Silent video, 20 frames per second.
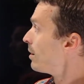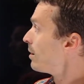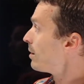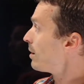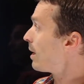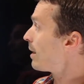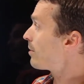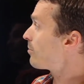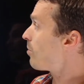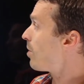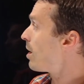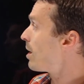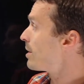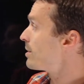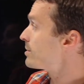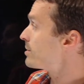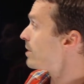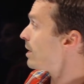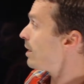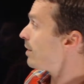
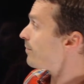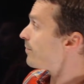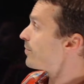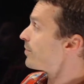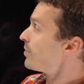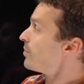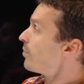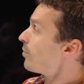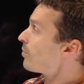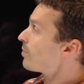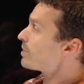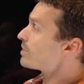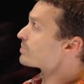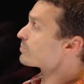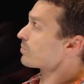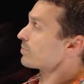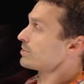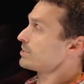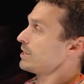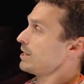Likewise, if the noise
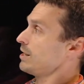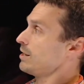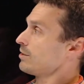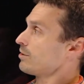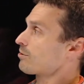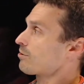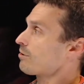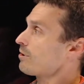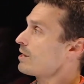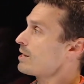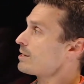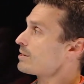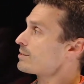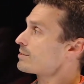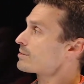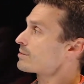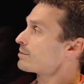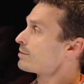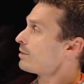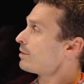were to
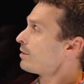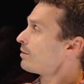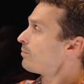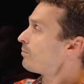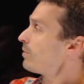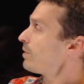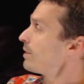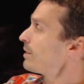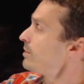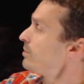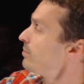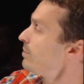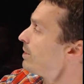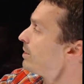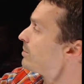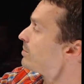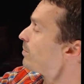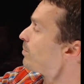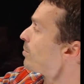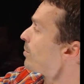increase, well, then you
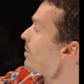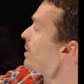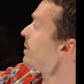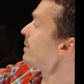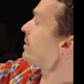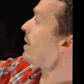need to bring